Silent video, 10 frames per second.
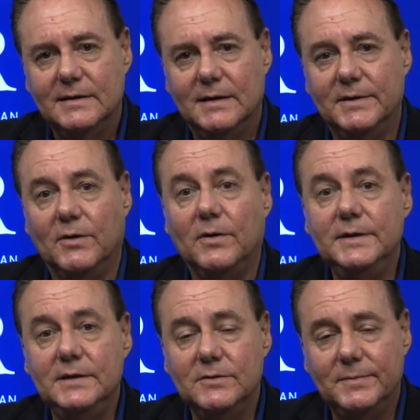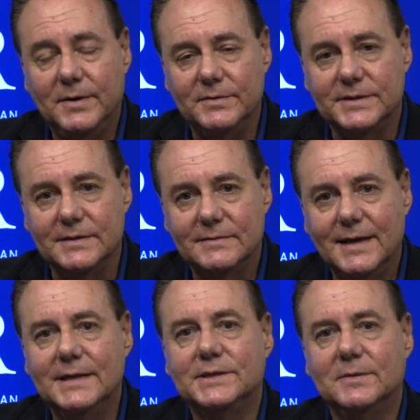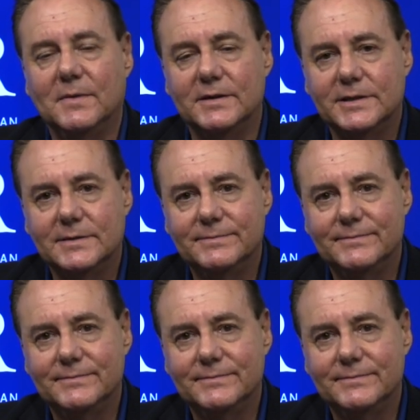and we all need to oppose it. Thanks so much.